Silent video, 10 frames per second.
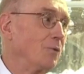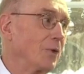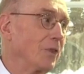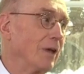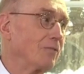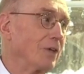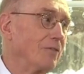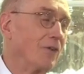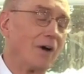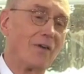with Heavenly
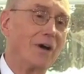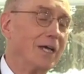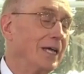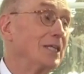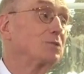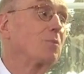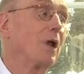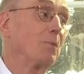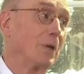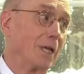Father is
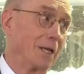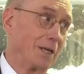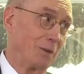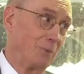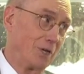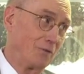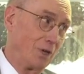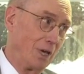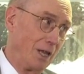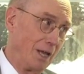probably a little bit of
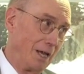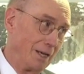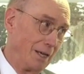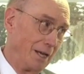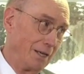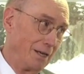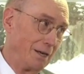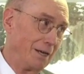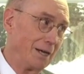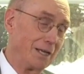
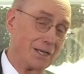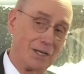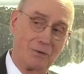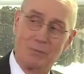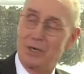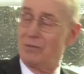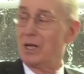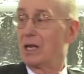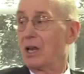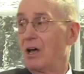
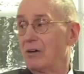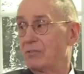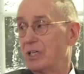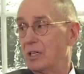a lofty